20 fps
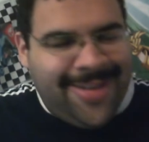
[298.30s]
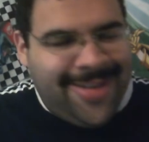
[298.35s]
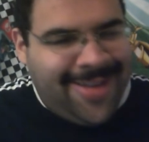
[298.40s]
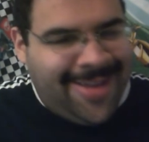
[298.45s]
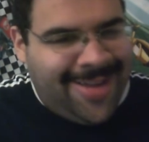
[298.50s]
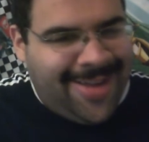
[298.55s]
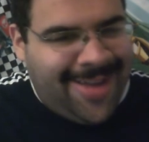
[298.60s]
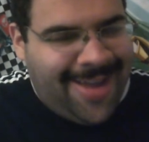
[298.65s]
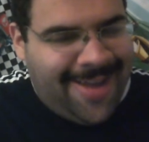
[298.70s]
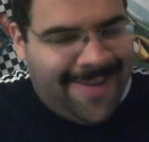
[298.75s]

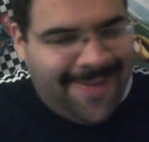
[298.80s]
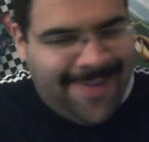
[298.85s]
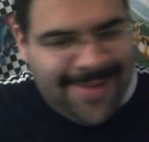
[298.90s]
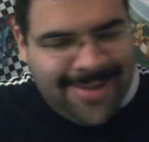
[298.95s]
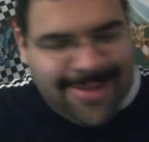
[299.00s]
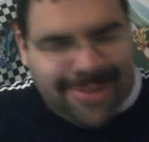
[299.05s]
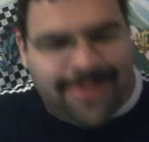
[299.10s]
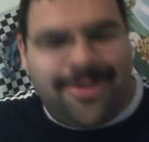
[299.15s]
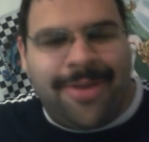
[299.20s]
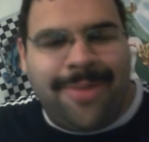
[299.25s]
if he's
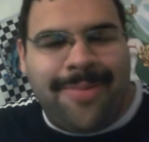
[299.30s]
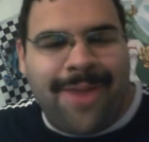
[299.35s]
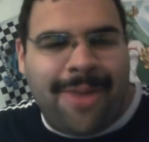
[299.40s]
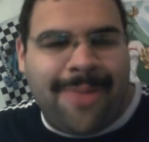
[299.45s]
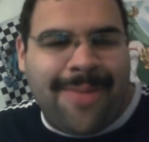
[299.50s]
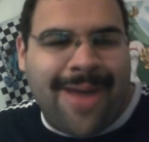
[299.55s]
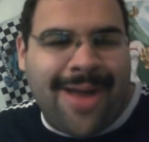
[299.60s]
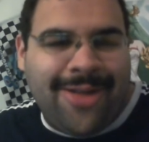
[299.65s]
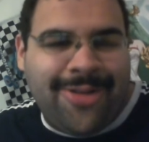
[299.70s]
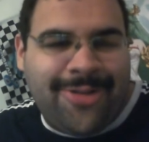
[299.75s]
doing a mirror
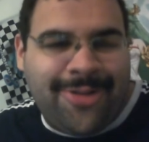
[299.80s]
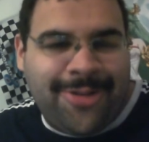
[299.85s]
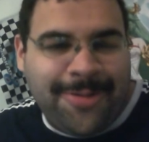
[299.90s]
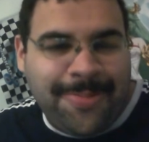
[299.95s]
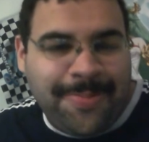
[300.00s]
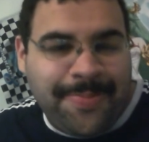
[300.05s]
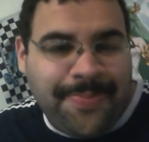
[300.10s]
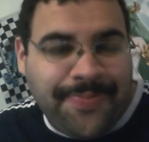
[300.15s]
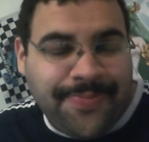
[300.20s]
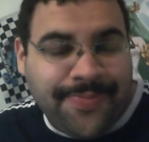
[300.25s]
match.
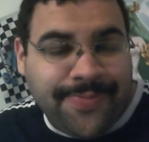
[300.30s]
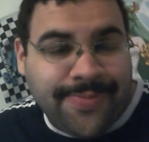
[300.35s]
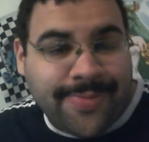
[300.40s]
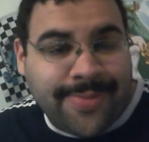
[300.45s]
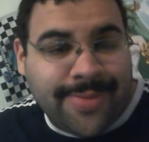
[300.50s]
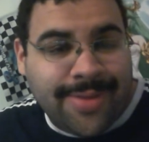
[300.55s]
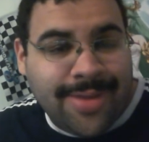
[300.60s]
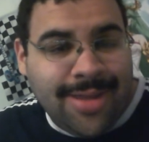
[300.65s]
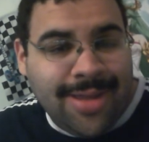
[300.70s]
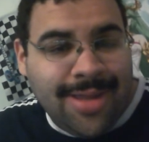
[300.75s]

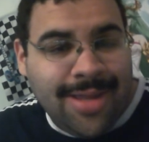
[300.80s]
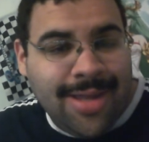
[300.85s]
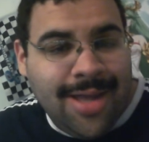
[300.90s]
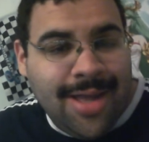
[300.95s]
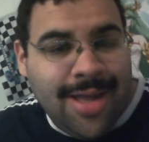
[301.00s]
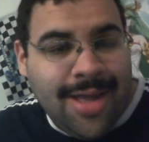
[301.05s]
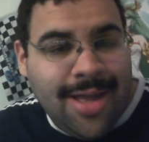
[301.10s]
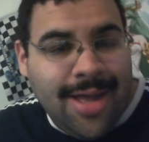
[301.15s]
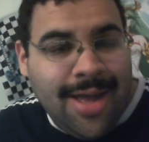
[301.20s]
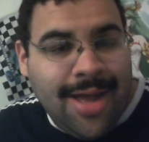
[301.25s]

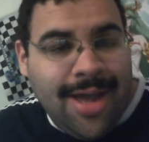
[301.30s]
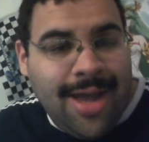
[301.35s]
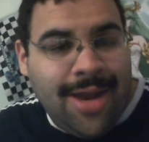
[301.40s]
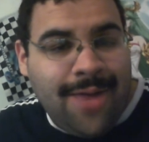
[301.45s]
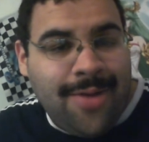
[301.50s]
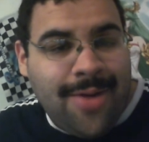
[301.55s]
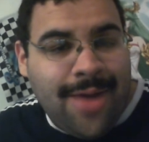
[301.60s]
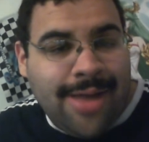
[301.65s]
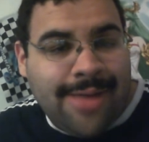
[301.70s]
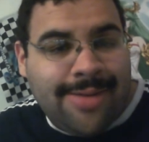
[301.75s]

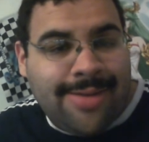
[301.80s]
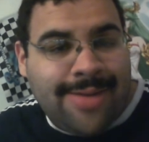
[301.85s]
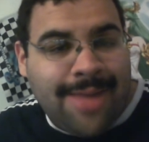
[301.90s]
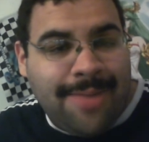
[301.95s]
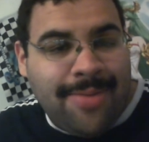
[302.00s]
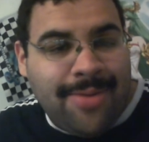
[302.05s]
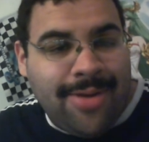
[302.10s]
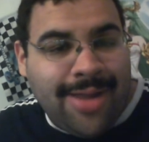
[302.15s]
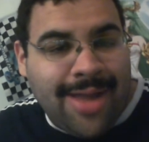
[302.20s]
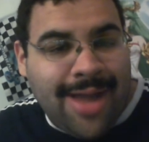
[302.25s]
Anyway,
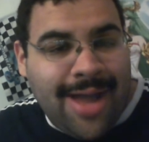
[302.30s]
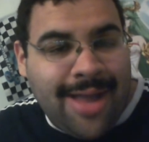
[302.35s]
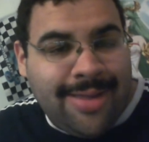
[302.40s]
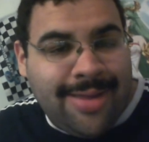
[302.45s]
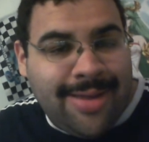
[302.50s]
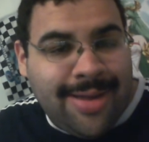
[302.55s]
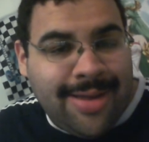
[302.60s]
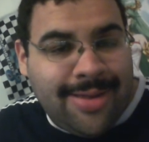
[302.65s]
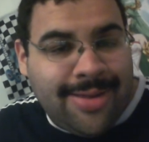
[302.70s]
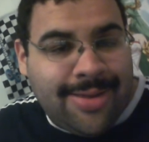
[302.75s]
Sable Lance
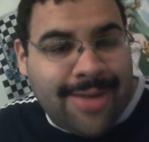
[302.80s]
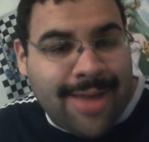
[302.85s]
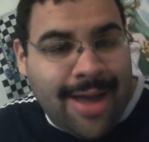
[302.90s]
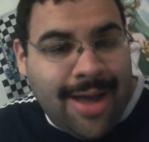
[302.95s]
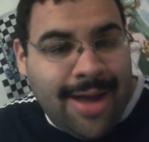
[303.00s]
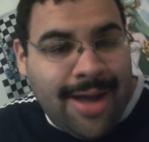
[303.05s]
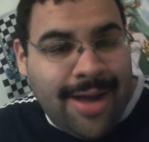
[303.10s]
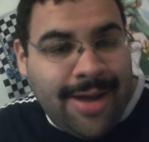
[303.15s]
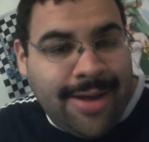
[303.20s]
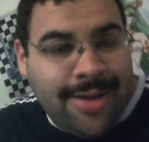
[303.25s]
is
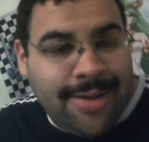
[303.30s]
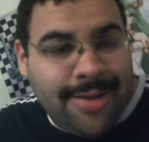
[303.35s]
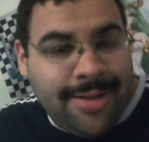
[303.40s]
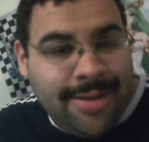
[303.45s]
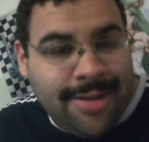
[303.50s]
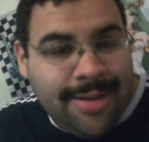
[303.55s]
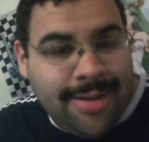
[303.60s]
uh,